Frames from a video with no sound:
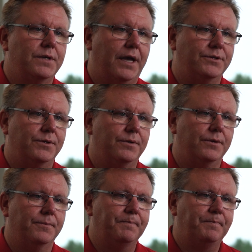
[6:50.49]
as you
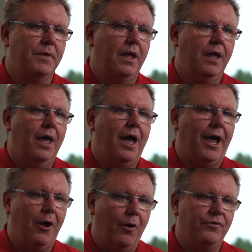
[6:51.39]
do.
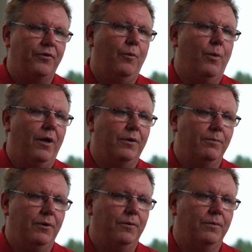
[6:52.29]
I also
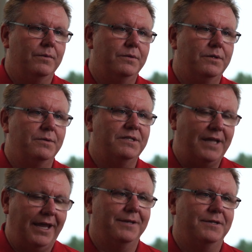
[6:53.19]
welcome you to
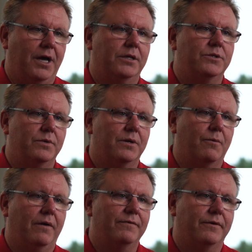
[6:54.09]
stay in touch with the
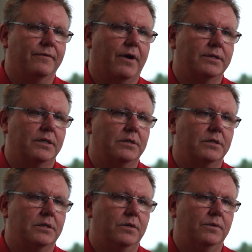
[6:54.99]
Guelph Turfgrass
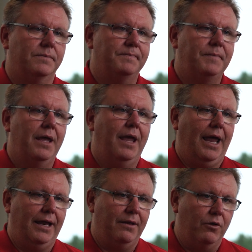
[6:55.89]
Institute
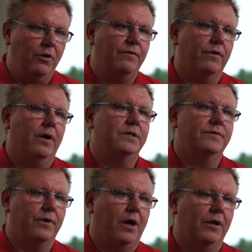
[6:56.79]
and look for us
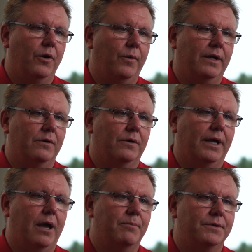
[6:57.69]
for ongoing
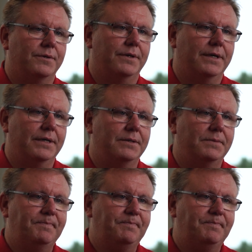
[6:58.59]
learning opportunities.